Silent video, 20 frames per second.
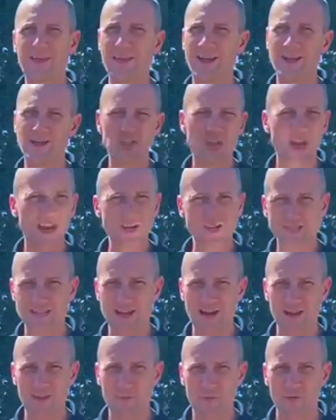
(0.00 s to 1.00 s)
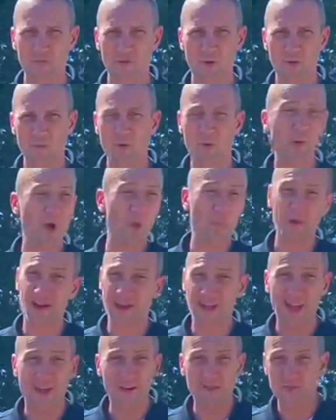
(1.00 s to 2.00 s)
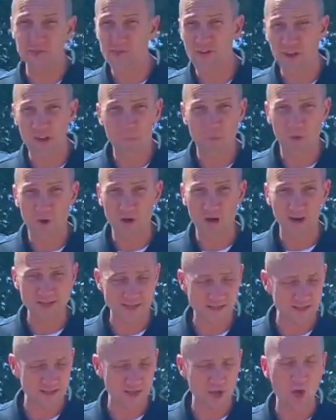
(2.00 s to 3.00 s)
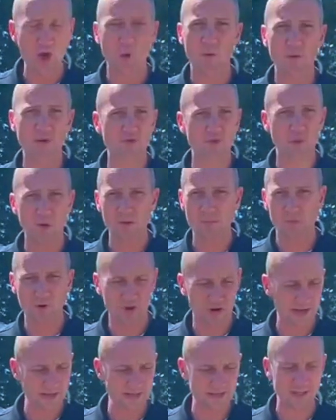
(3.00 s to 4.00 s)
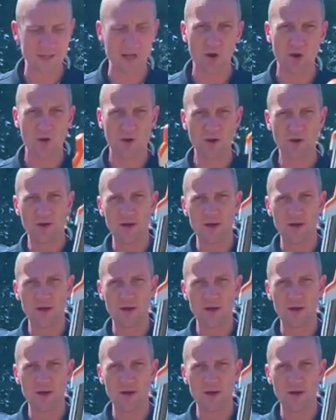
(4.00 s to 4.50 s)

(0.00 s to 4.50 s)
that chain is not performing well, but I got ten more cuts to go or twenty more cuts to go.